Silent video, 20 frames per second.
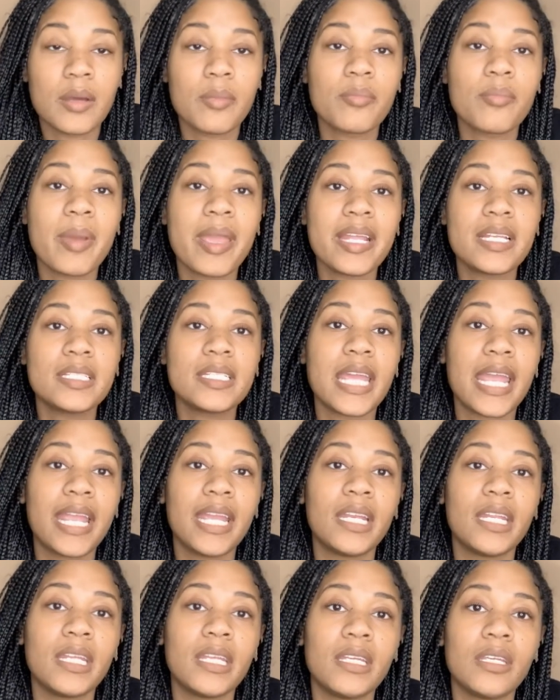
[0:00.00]

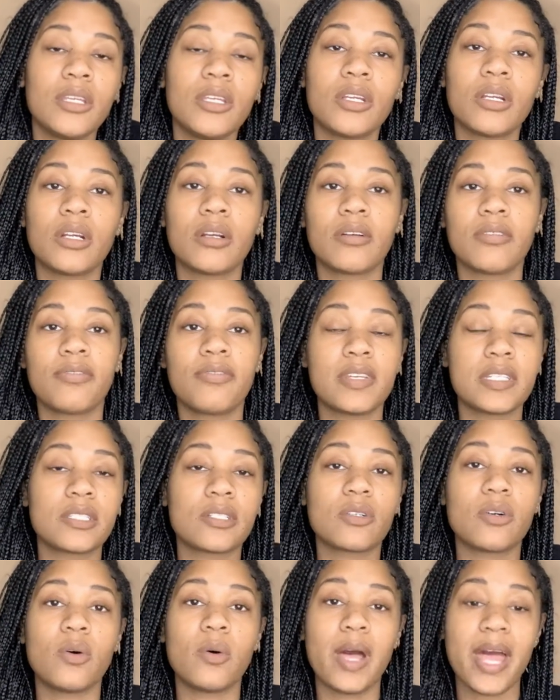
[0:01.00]
maintaining your
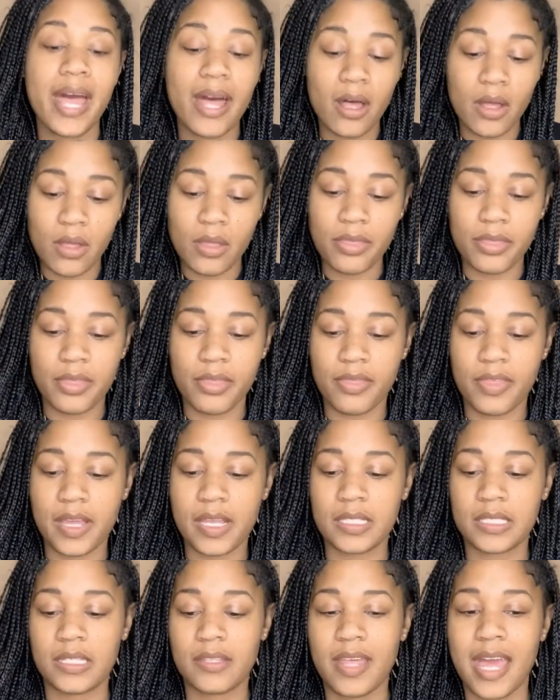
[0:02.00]
physical health and
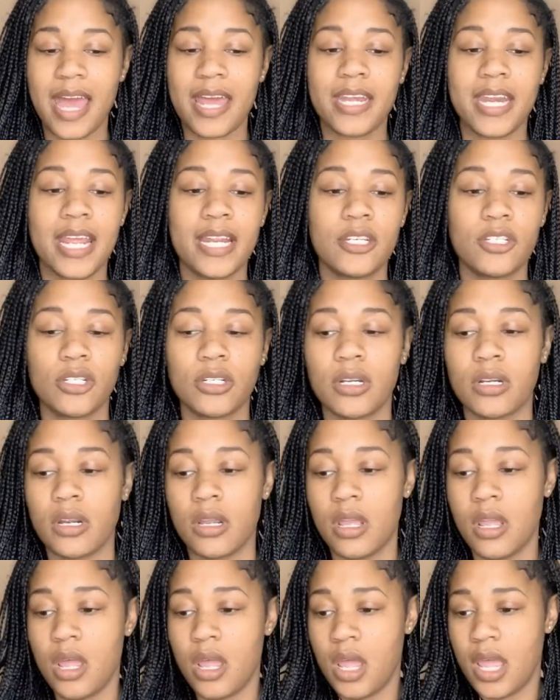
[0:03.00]
things of that
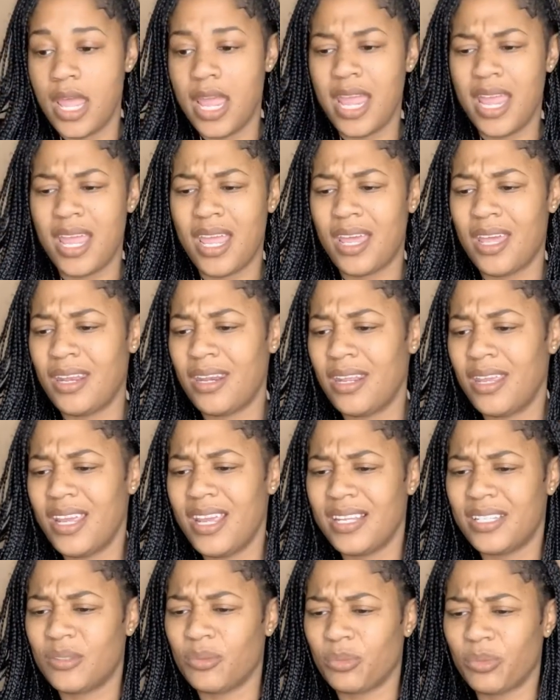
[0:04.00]
nature. And
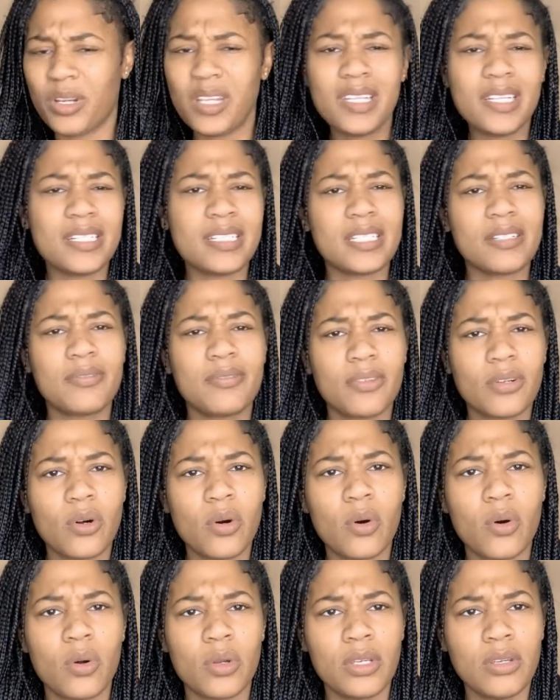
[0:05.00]
it's really
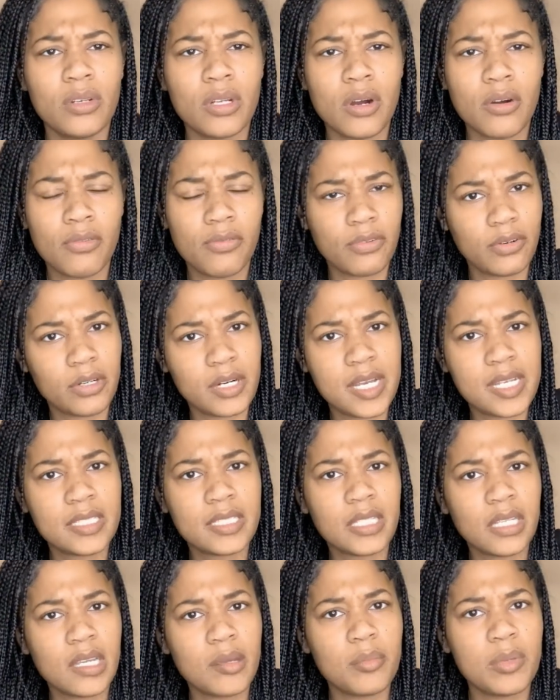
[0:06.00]
difficult, for
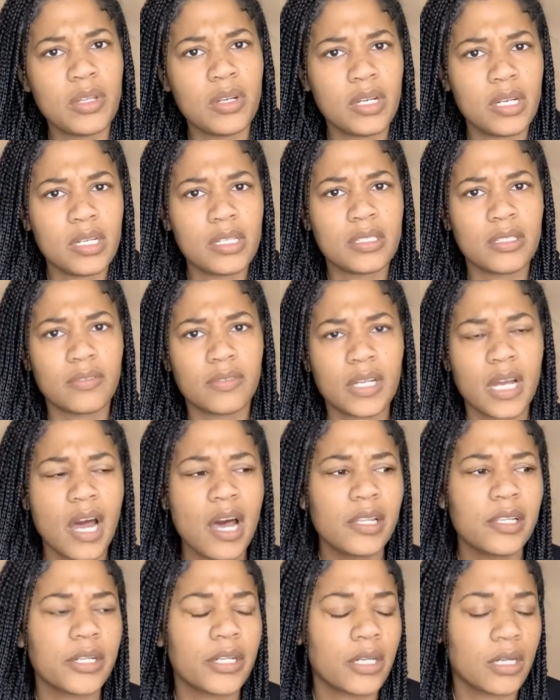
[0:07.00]
us in communities of
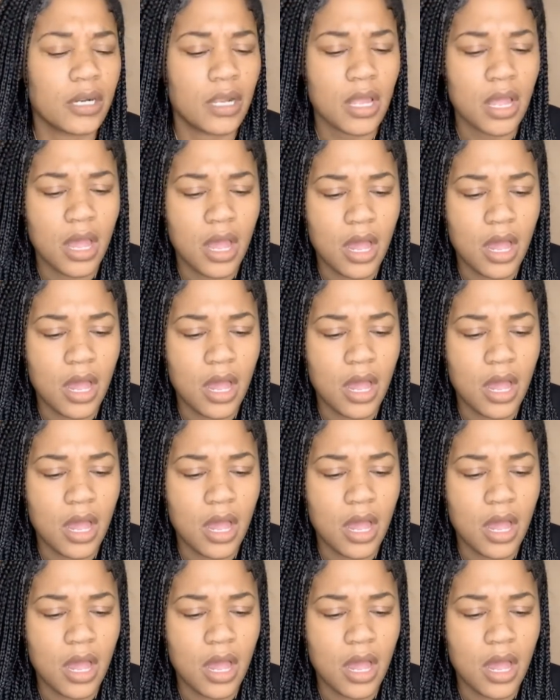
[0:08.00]
color,